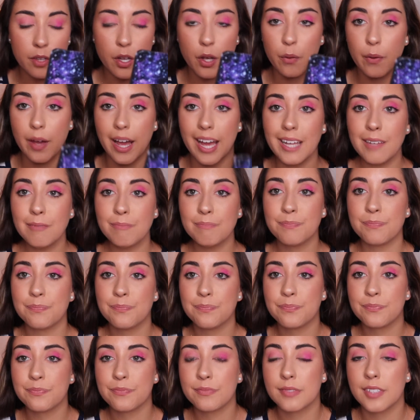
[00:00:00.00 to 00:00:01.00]
okay.
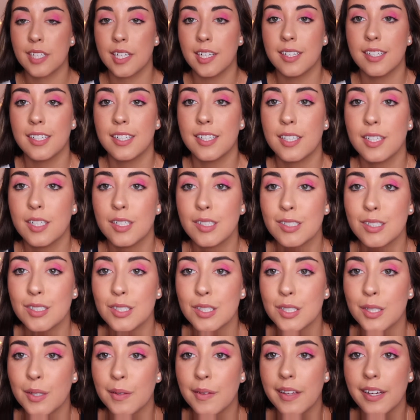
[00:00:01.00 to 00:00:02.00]

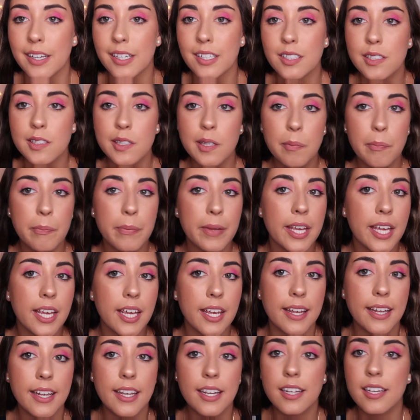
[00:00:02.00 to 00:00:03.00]
So there's the
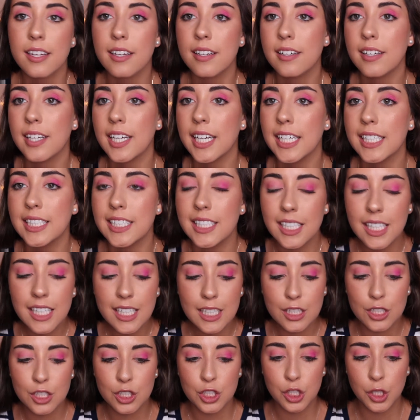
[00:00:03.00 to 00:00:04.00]
pink. It
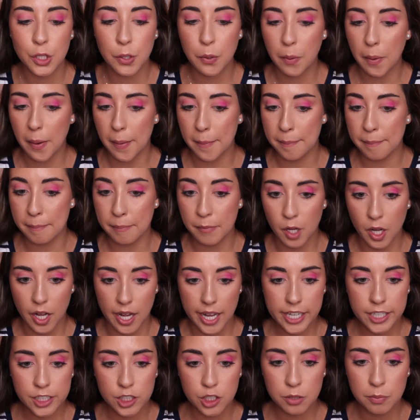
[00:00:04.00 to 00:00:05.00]
didn't do
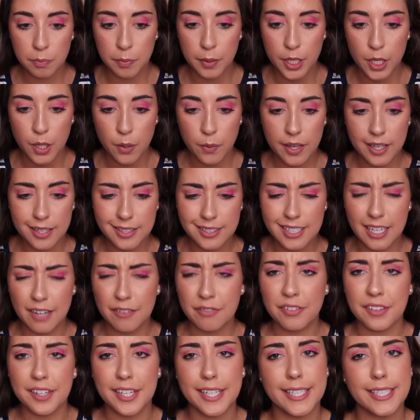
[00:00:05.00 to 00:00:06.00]
much, but you can
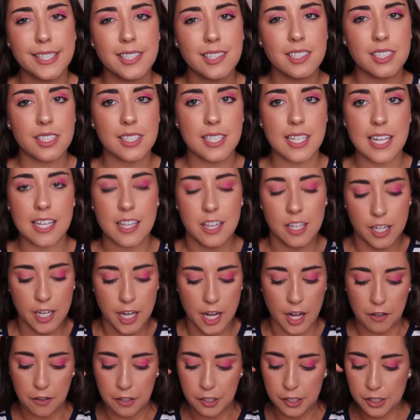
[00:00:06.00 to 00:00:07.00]
definitely see the
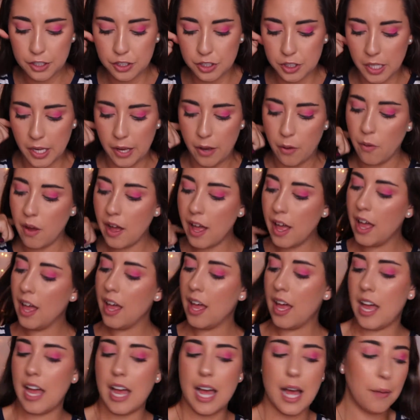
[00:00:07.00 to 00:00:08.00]
color, so
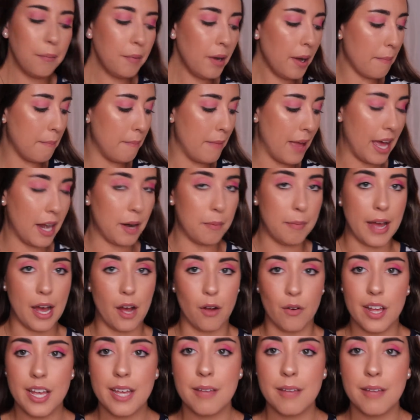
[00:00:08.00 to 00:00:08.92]
I'm not mad about